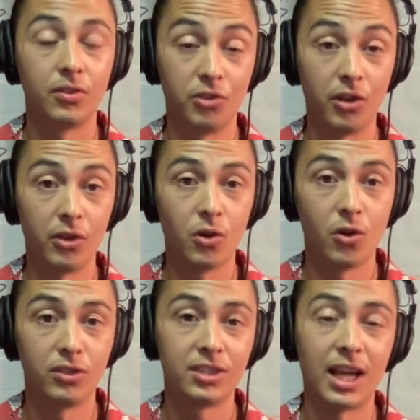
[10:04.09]
Throughout the
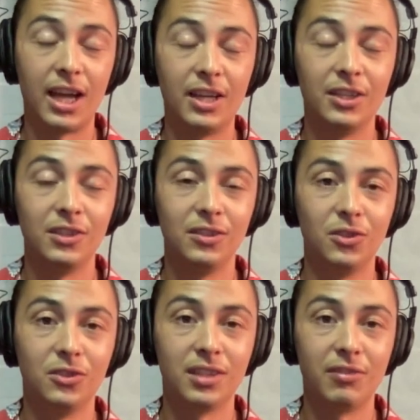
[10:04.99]
course, I
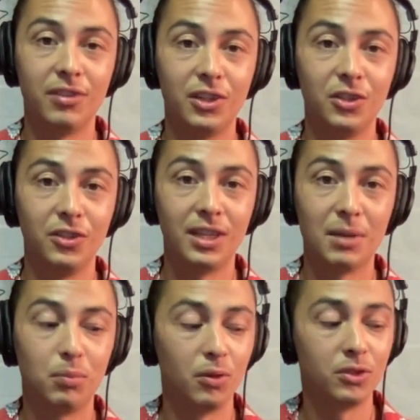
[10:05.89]
use a very
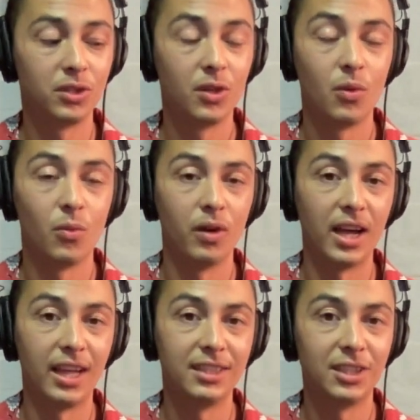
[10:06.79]
unique approach
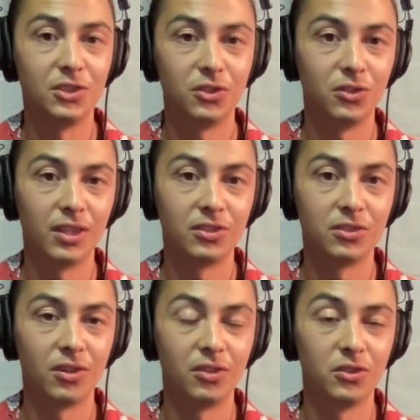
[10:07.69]
where I teach you a
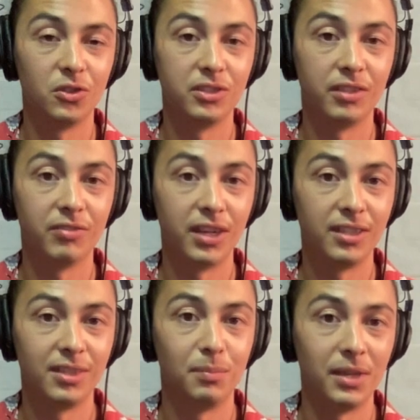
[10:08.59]
song using
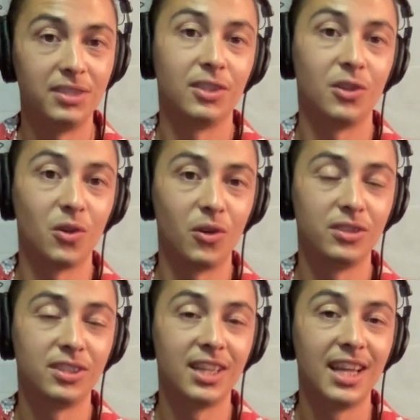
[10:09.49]
very basic
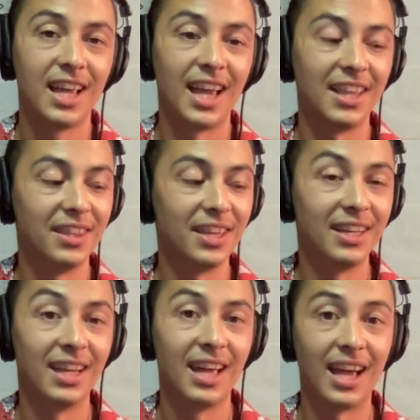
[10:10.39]
chords, and
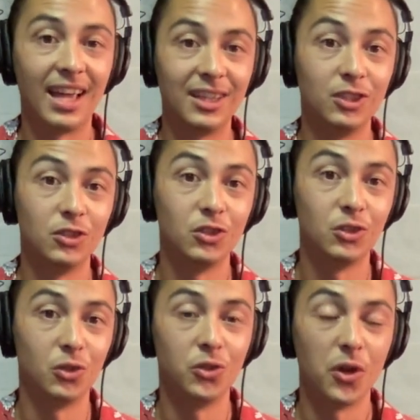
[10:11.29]
then I
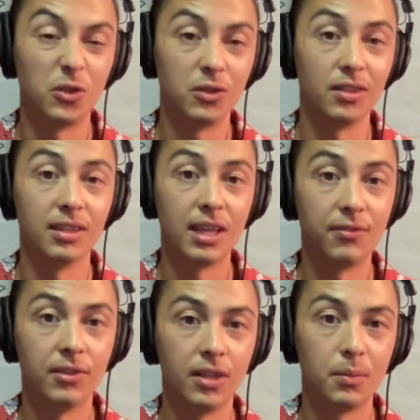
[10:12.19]
show you how to
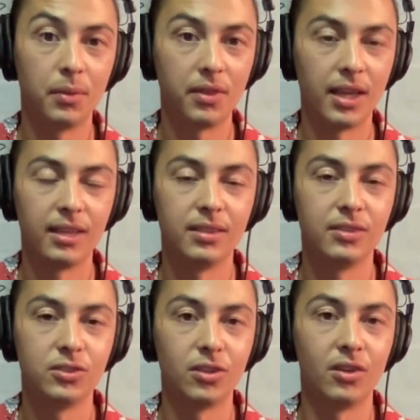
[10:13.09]
level up that
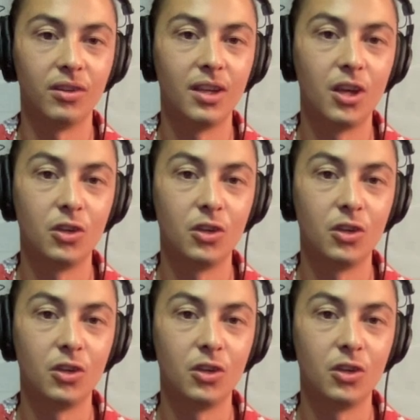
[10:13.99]
song